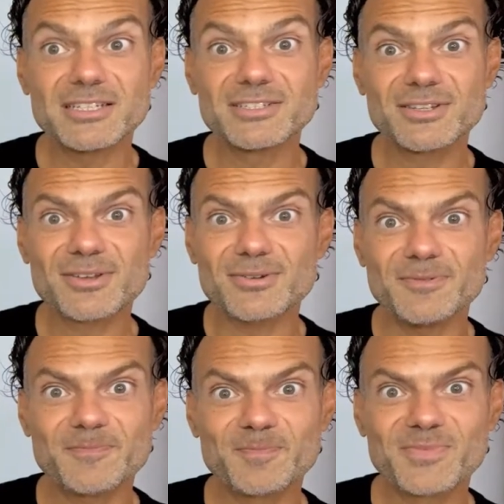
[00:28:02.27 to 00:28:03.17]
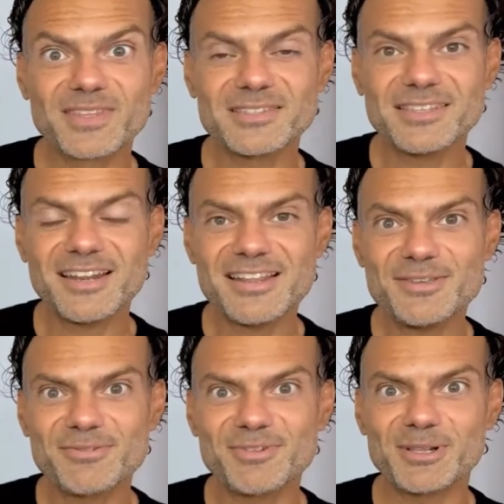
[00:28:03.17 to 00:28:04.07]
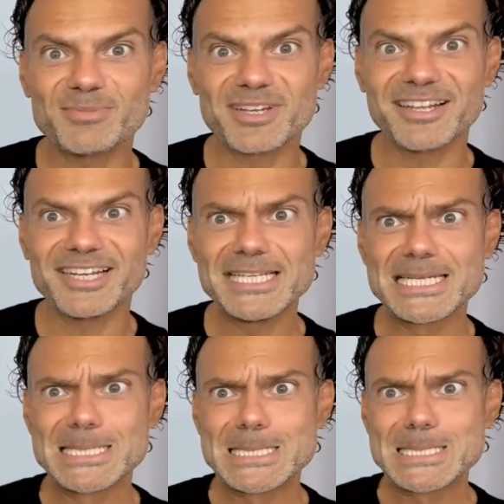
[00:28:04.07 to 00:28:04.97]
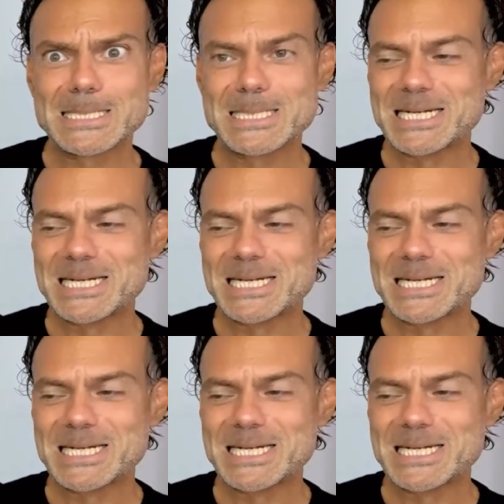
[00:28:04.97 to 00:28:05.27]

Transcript: so, seen any good films lately? Oh,